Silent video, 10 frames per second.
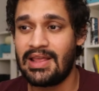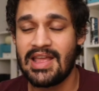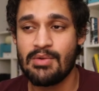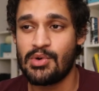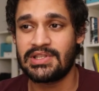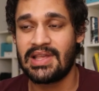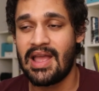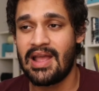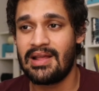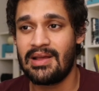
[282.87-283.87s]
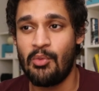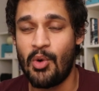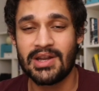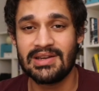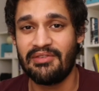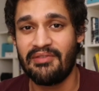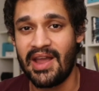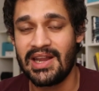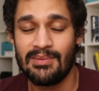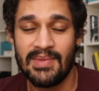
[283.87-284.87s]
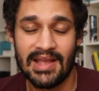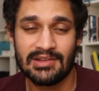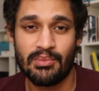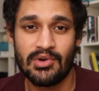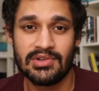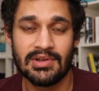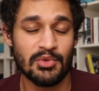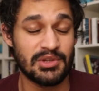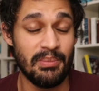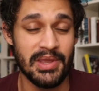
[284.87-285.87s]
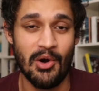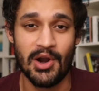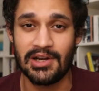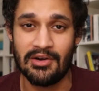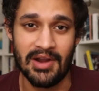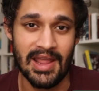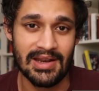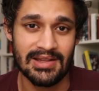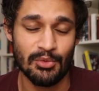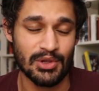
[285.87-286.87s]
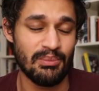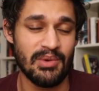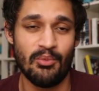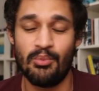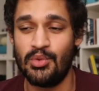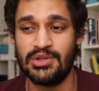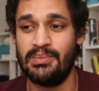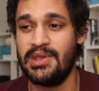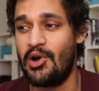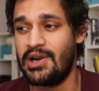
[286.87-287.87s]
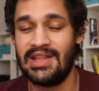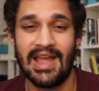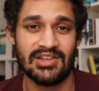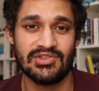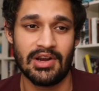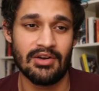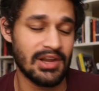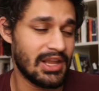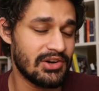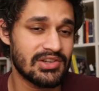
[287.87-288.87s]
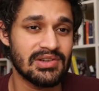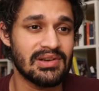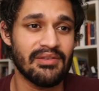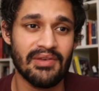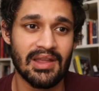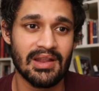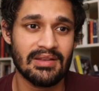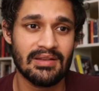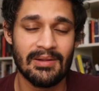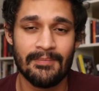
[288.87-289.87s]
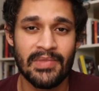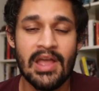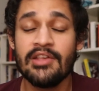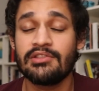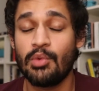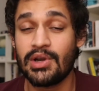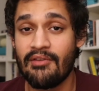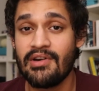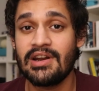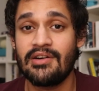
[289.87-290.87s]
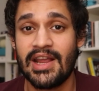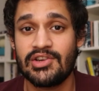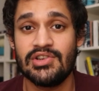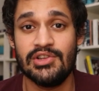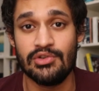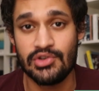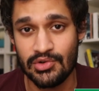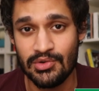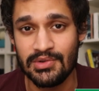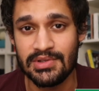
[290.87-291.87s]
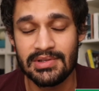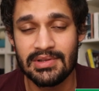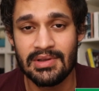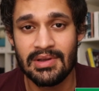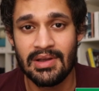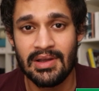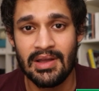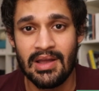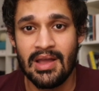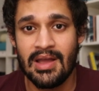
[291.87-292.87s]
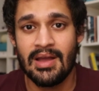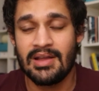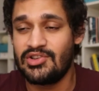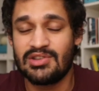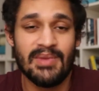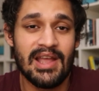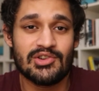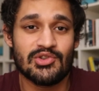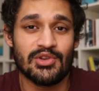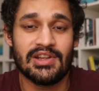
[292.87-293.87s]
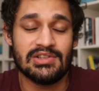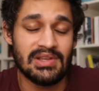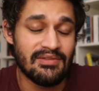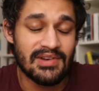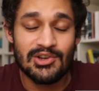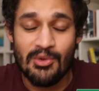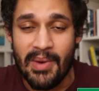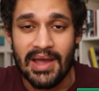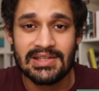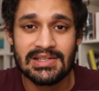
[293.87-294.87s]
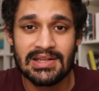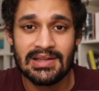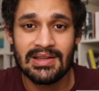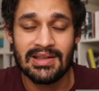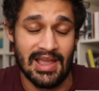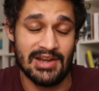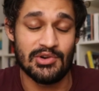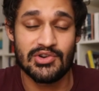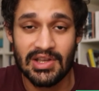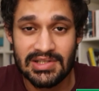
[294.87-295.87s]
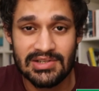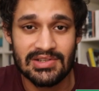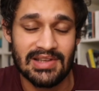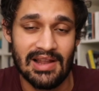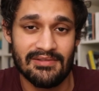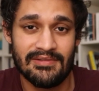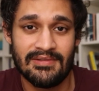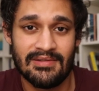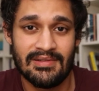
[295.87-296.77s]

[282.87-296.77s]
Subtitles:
It was what defined me as a person was beyond grades, was beyond the extracurricular certificates. So whatever direction you choose, just make sure that you give it your best and you trust yourself.